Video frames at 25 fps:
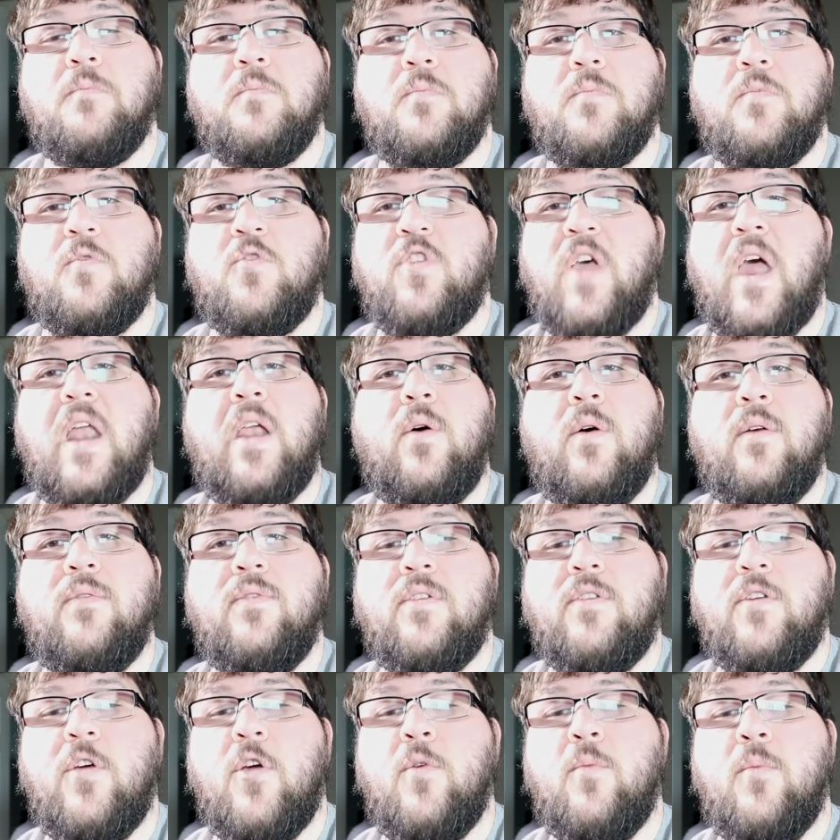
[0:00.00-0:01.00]
Shadow of
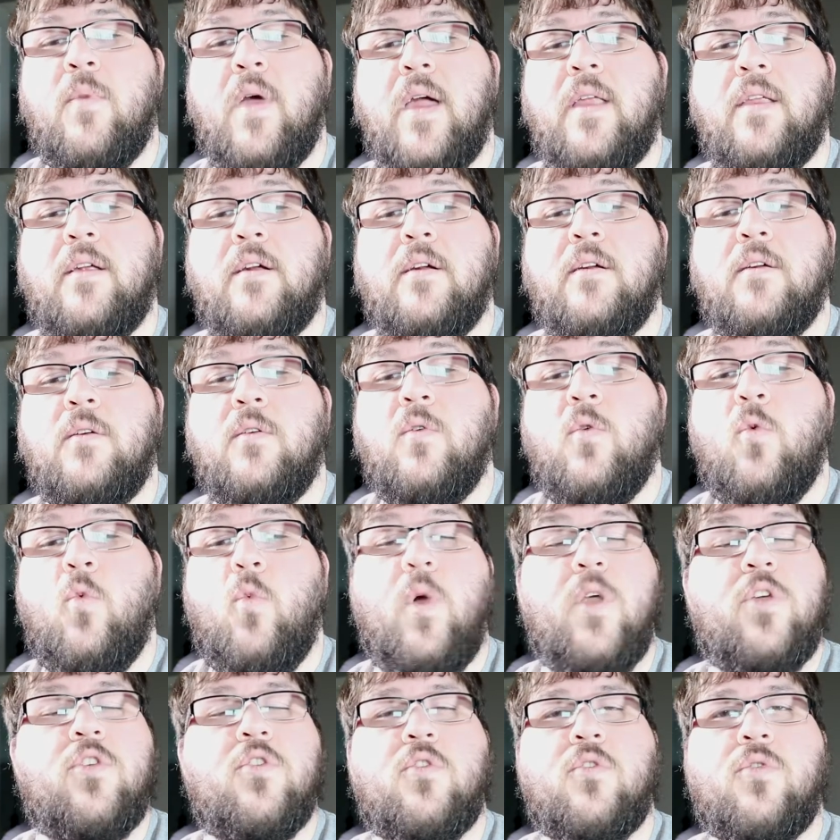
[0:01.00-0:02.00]
the Tomb Raider,
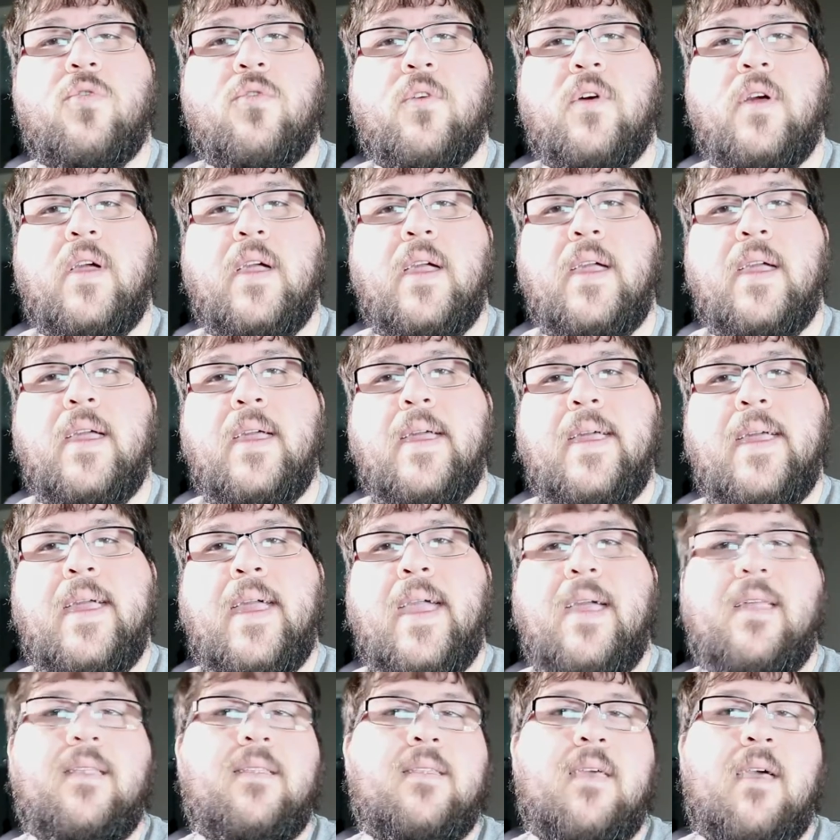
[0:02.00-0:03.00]
Witcher 3,
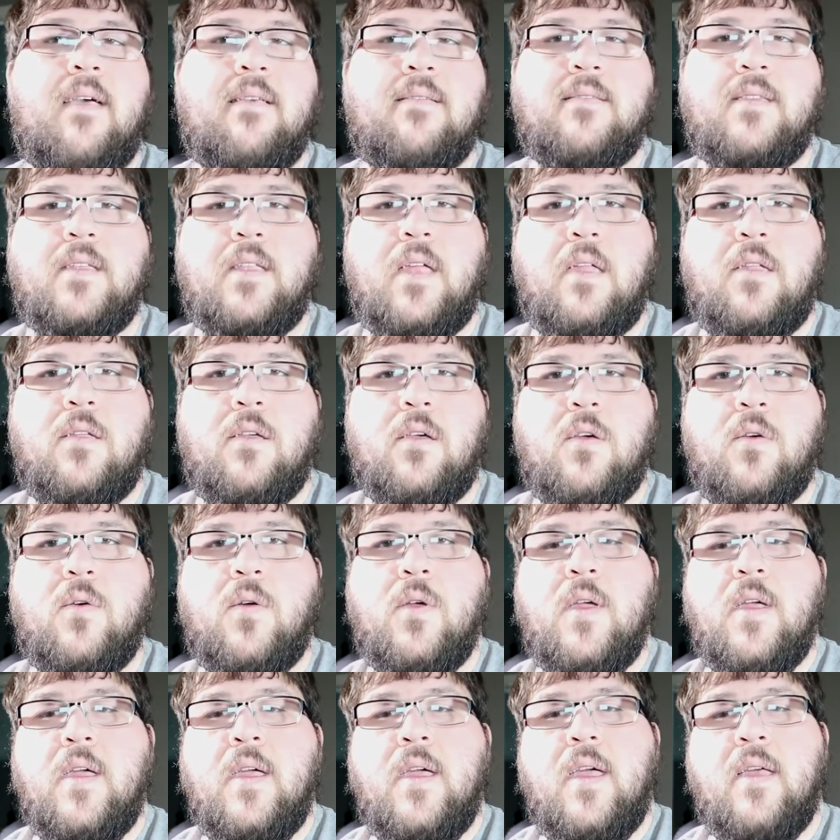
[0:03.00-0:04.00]
and Destiny 2.
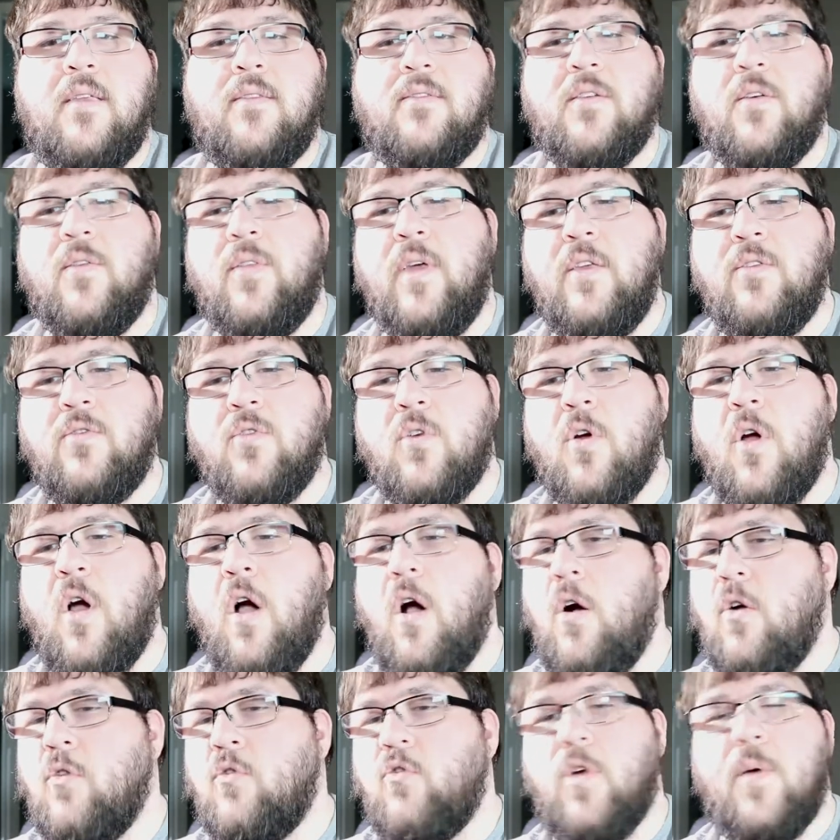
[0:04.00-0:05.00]
And so these are
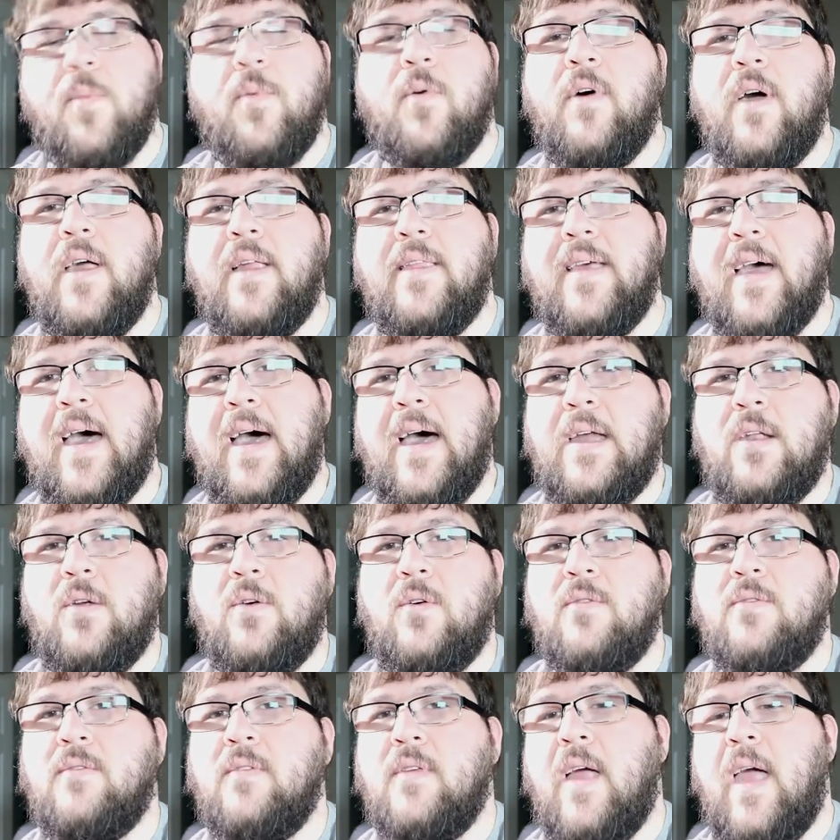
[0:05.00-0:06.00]
all AAA
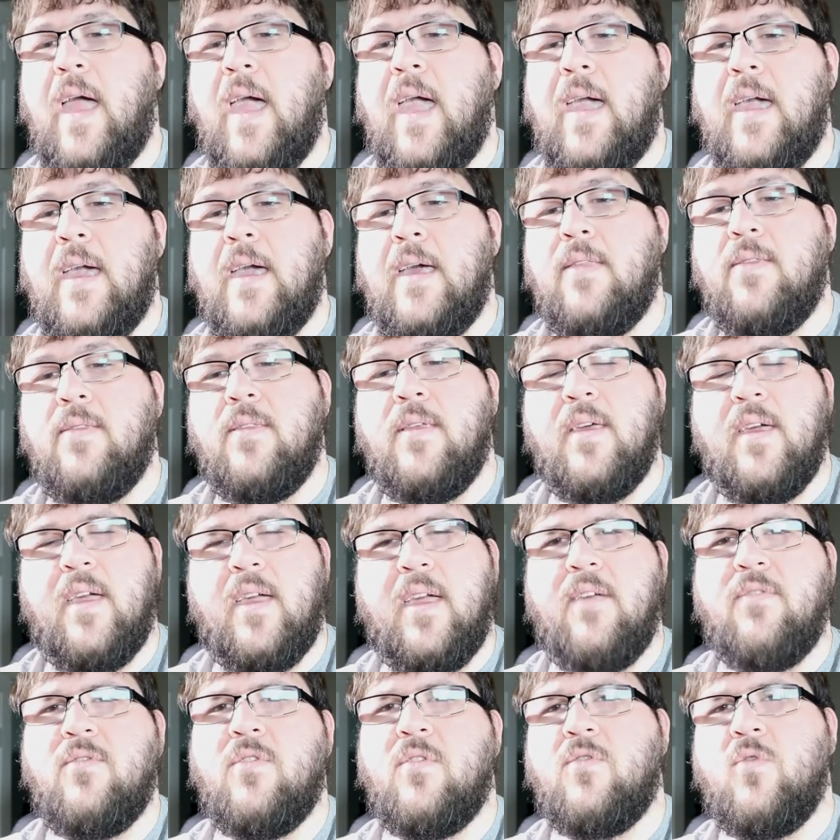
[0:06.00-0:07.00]
titles, and
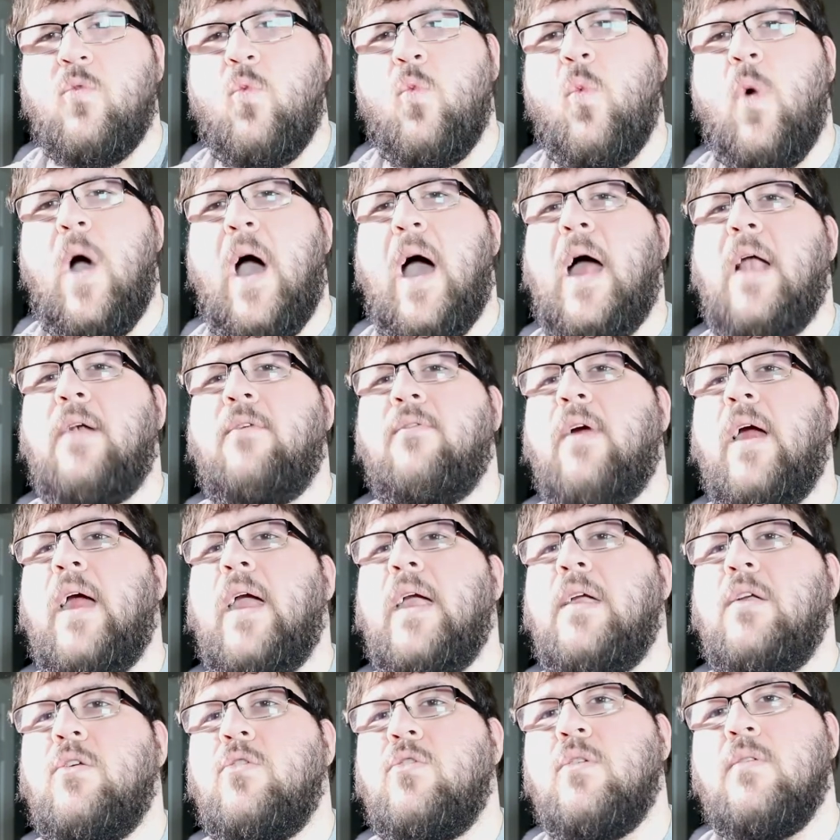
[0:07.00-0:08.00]
it gives us a wide
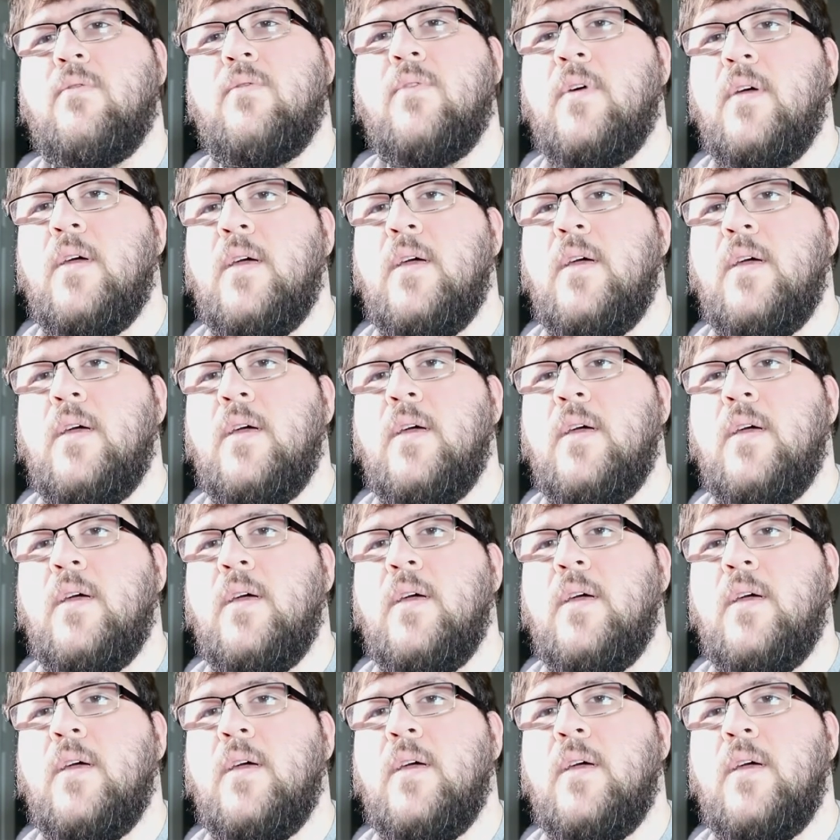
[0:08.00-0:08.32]
range of,